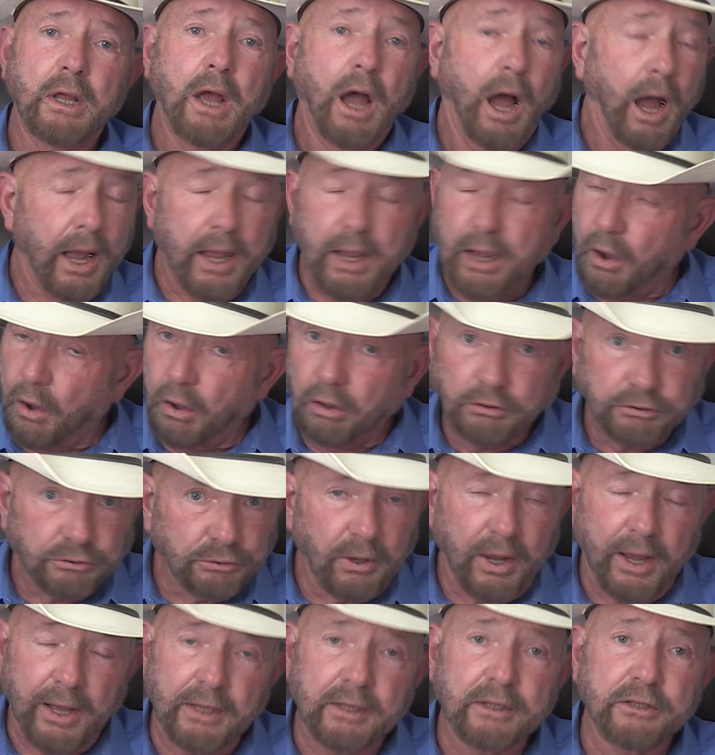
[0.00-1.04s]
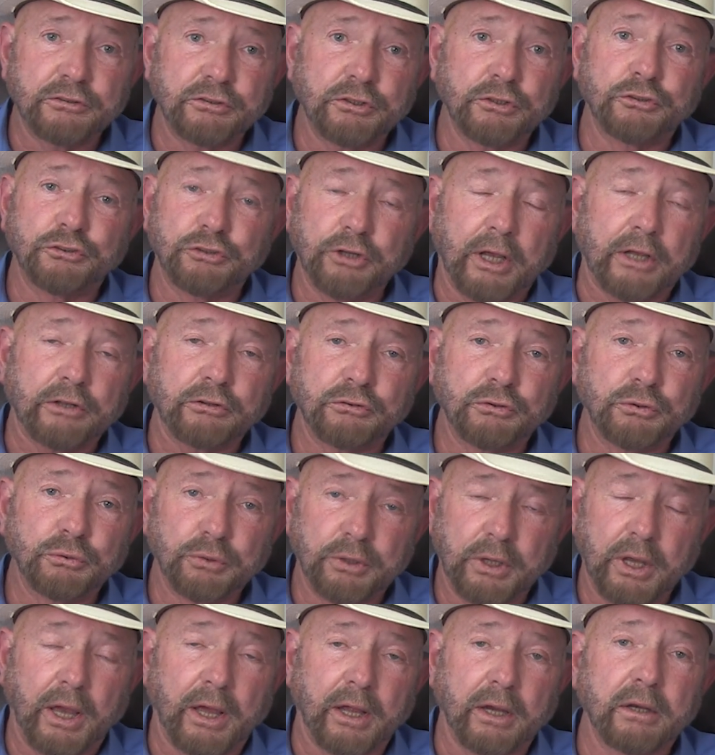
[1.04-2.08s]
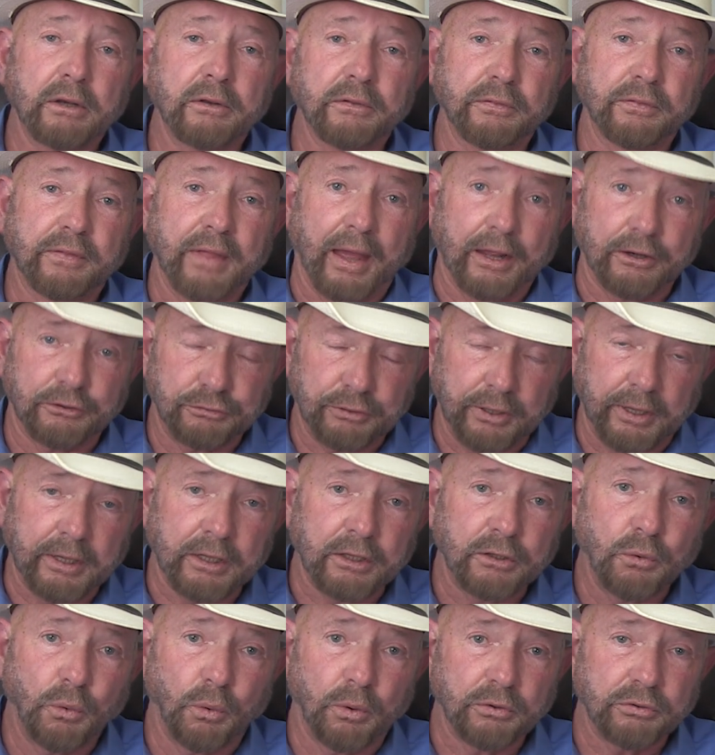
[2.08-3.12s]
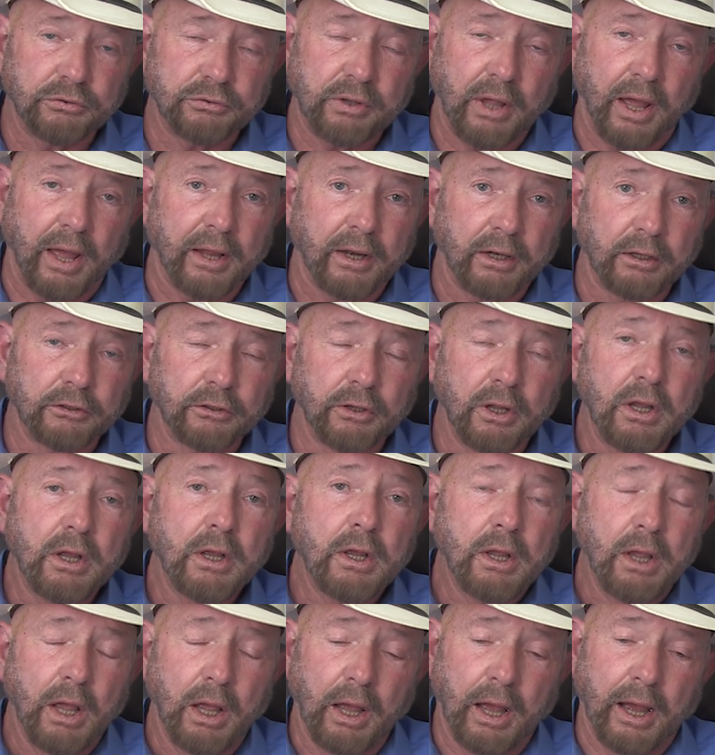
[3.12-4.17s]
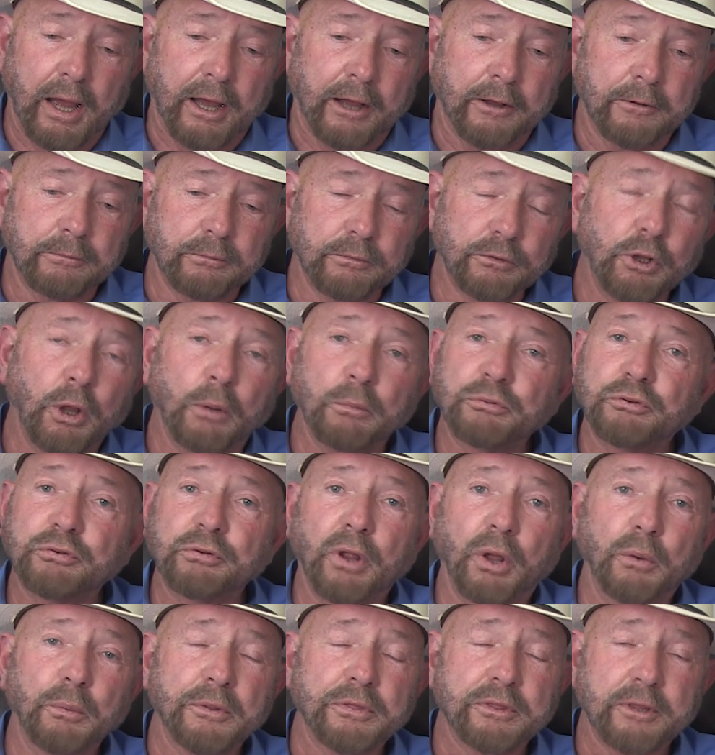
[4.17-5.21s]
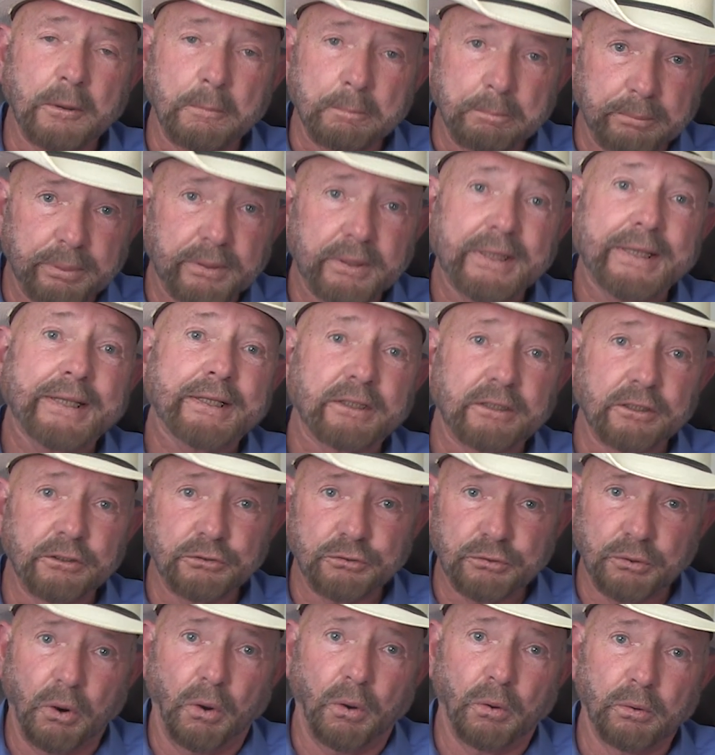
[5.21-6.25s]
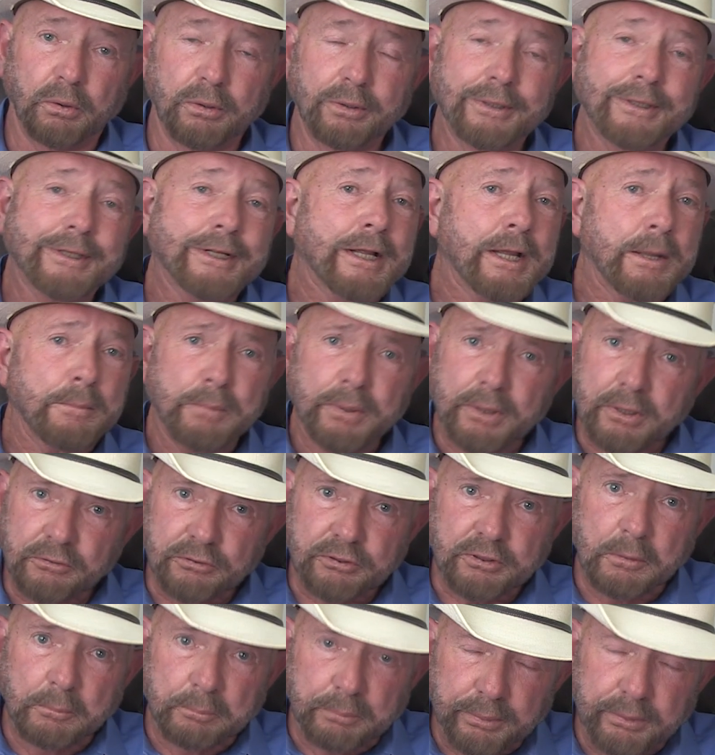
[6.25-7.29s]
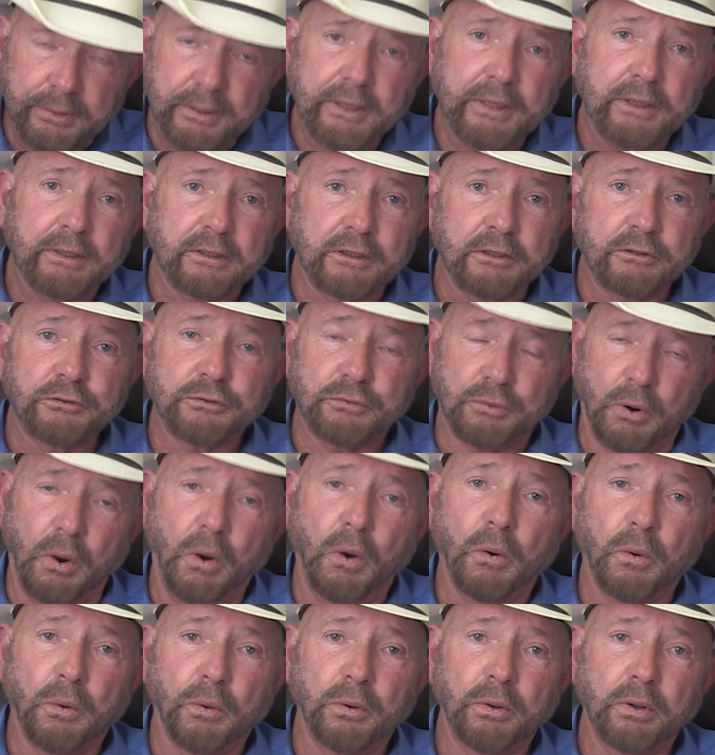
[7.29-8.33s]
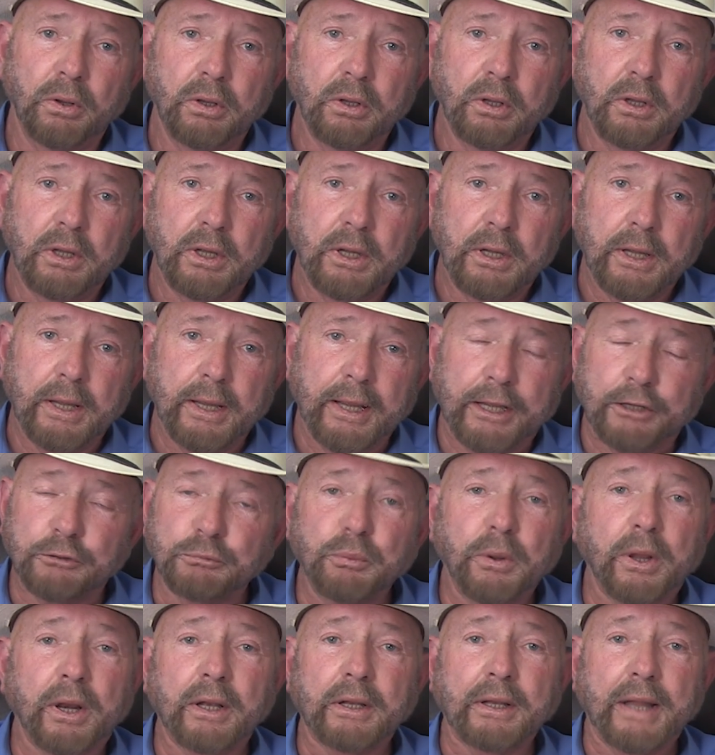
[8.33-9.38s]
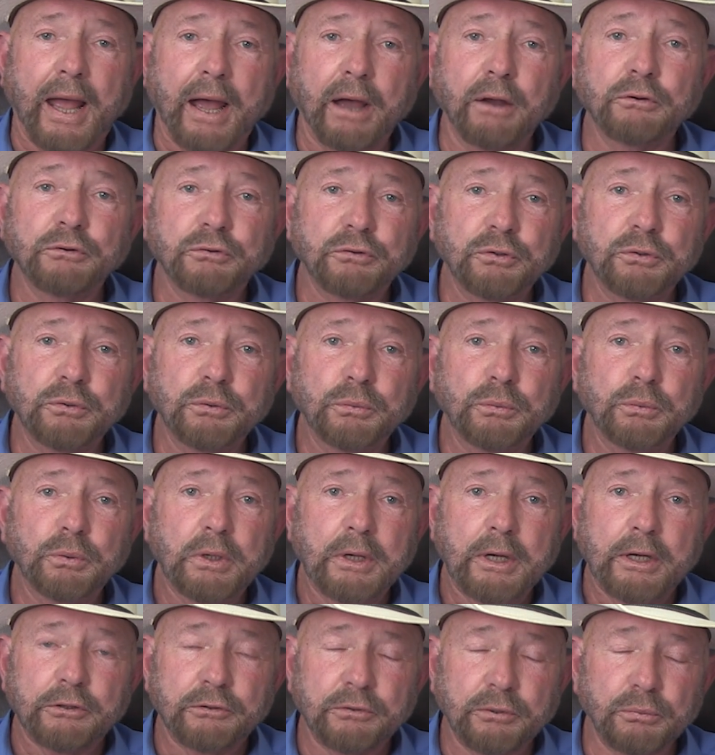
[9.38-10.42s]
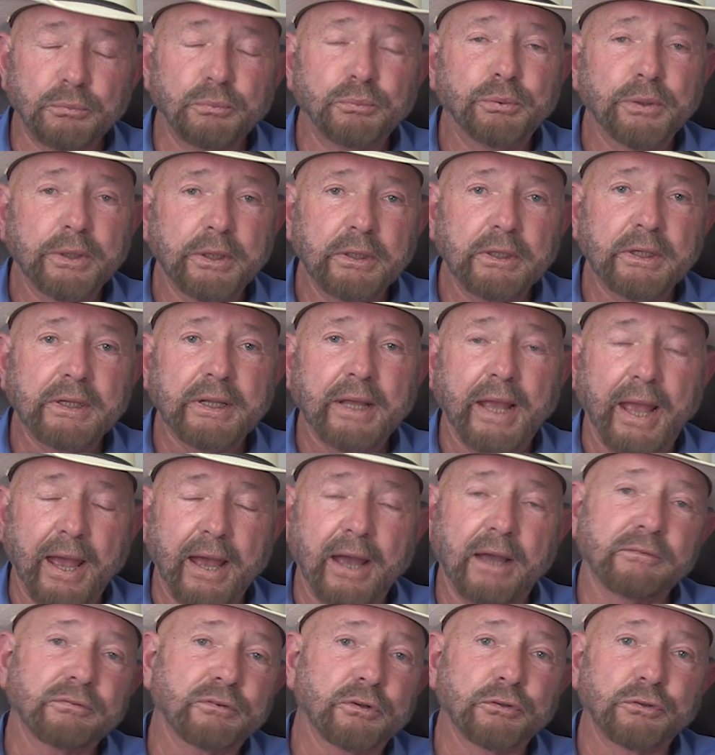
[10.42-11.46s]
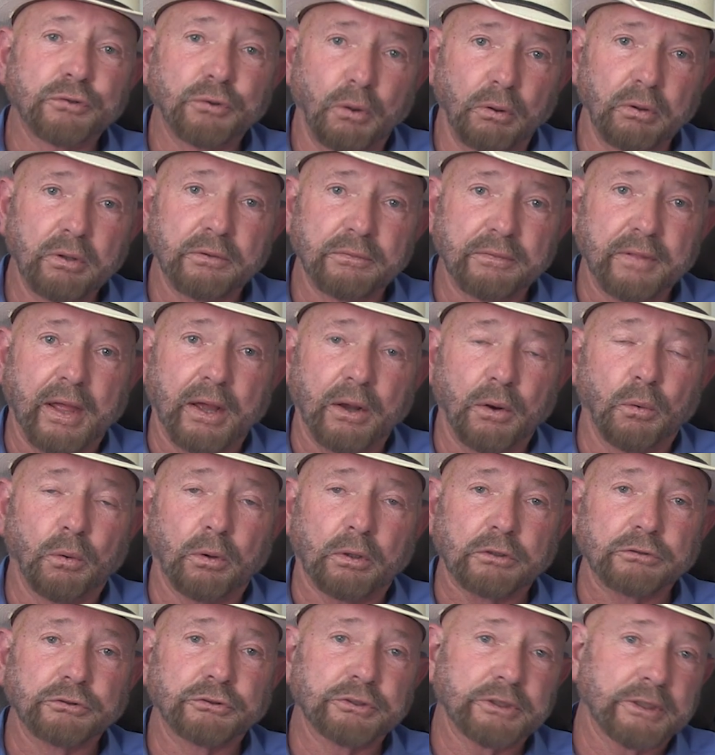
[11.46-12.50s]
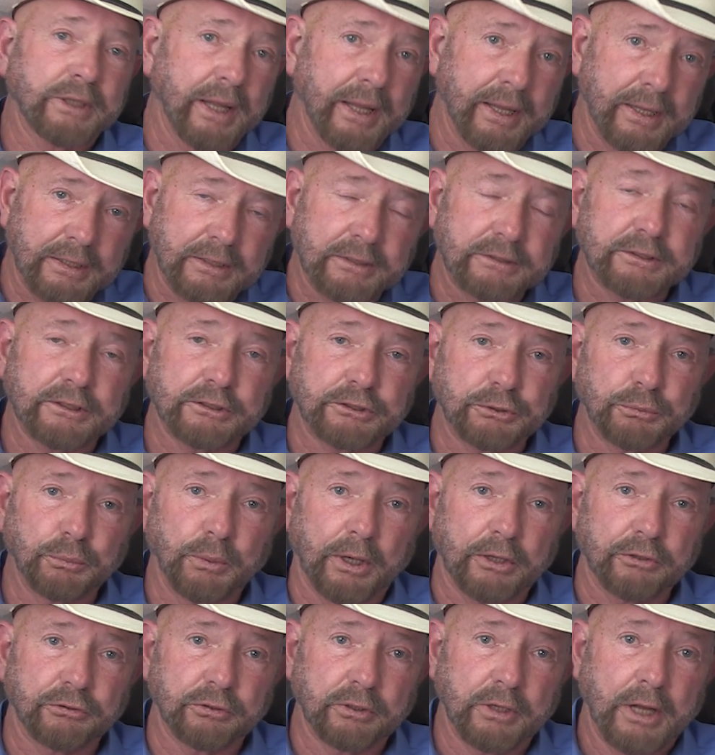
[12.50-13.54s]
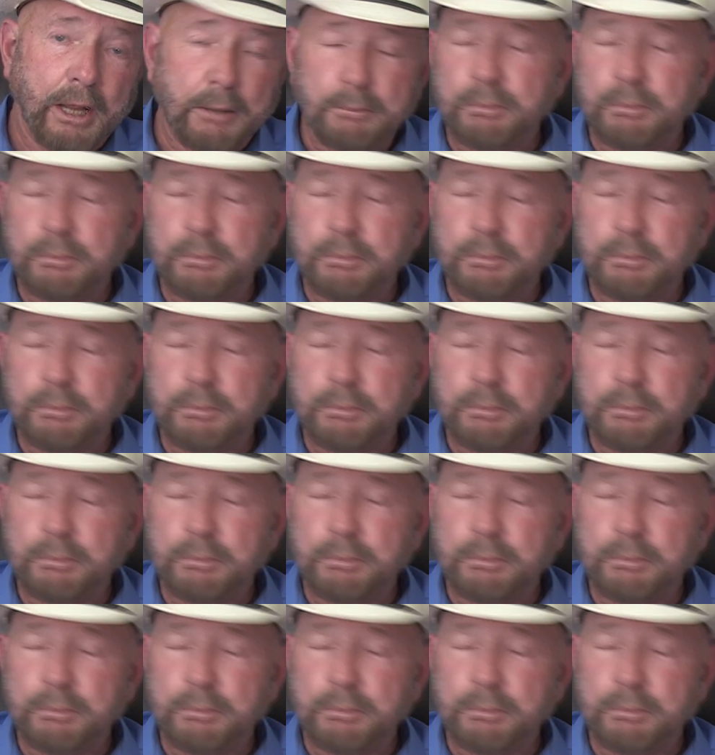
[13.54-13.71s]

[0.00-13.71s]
I also highly suggest you get that training course titled Lope Slow with Complete Control, because complete control is what allows you to really have control of that horse in any situation.